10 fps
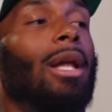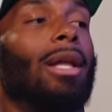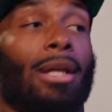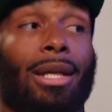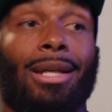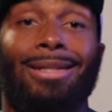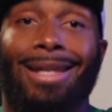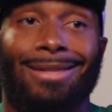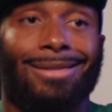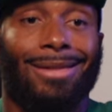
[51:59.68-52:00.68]
Again, it
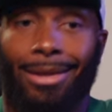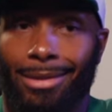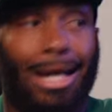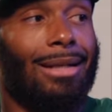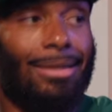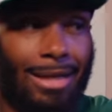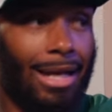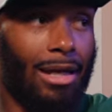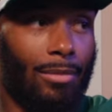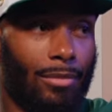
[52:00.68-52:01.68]
takes a lot of
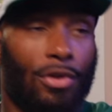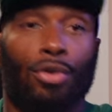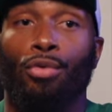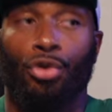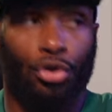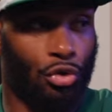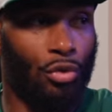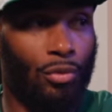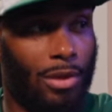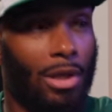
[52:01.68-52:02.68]
time lot of to time.
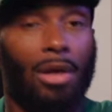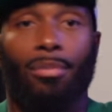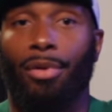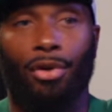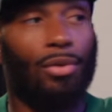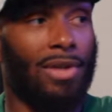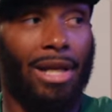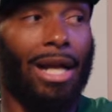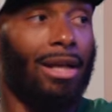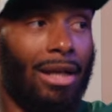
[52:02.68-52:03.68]
shoot, produce, and
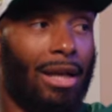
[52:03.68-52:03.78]
edit an